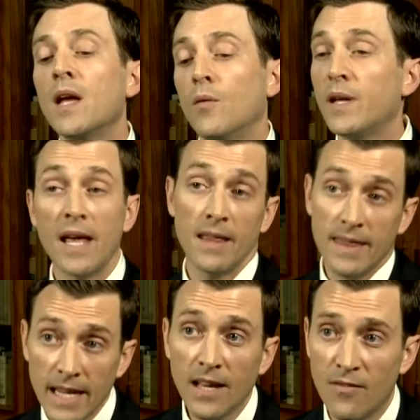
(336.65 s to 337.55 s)
We can't
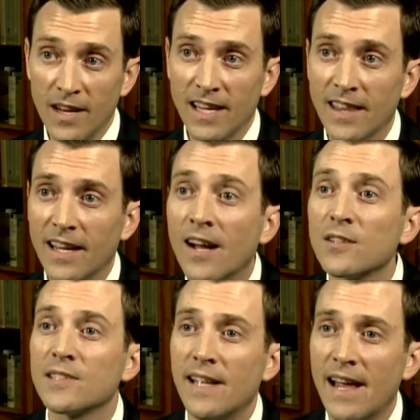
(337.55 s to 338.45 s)
think of anything
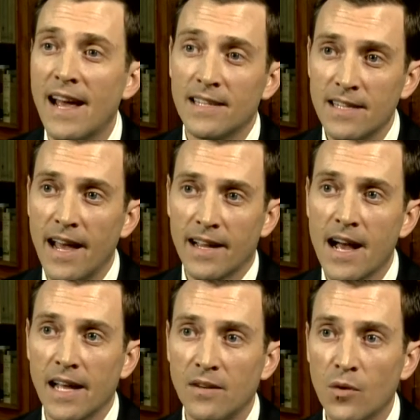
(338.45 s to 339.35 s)
else that has that
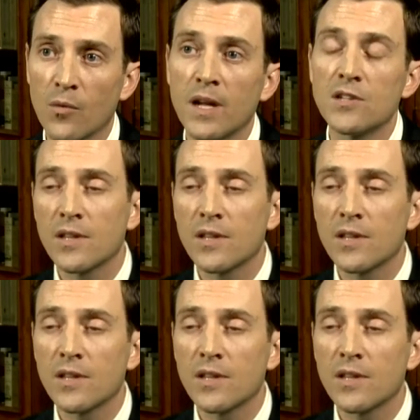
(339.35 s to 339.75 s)
kind of a reach.